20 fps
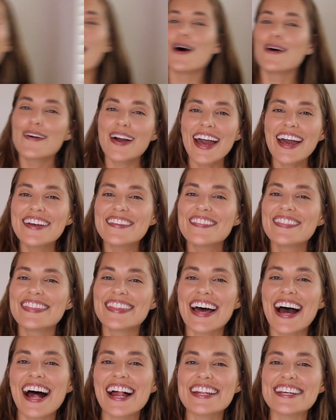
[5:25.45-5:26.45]
Okay,
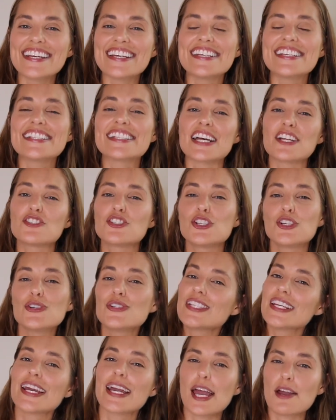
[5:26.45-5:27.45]
that is
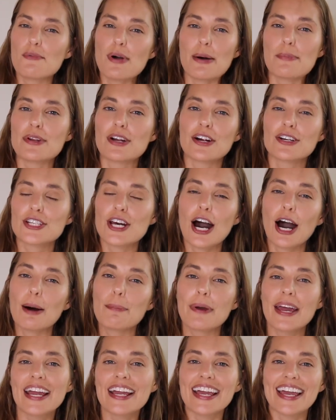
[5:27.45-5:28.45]
choosing a webinar
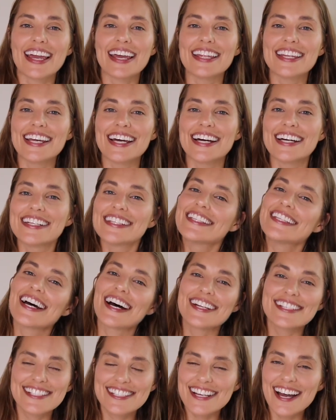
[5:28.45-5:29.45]
topic in a
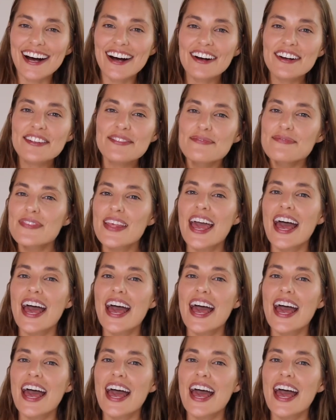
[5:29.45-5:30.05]
nutshell.